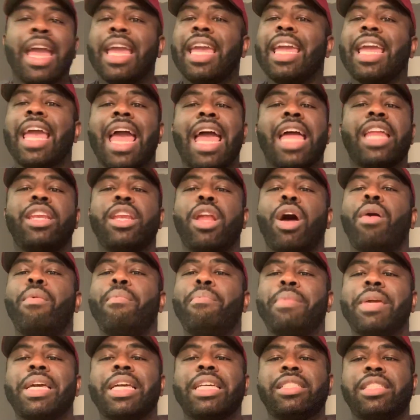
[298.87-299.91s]
he had
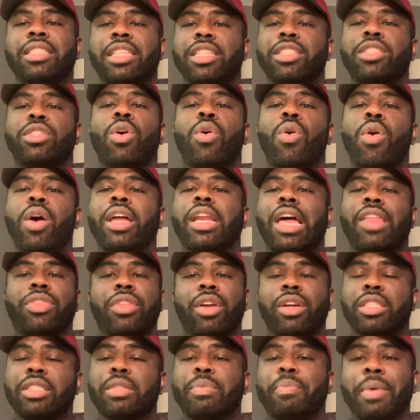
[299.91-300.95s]
no business going out
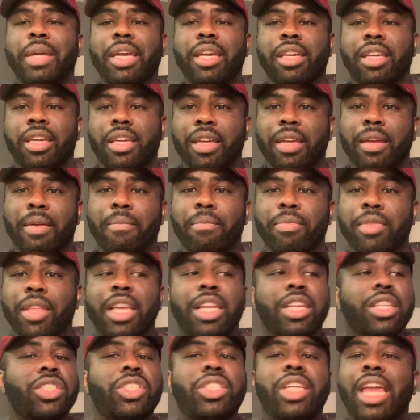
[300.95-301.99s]
there speaking.
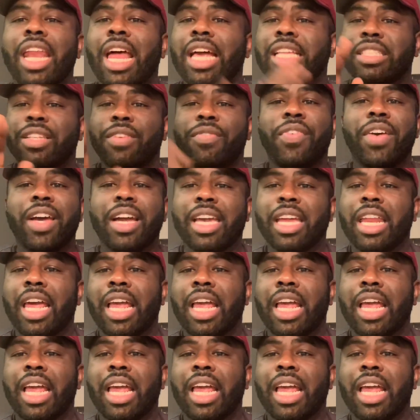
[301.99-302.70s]
Shout out to fucking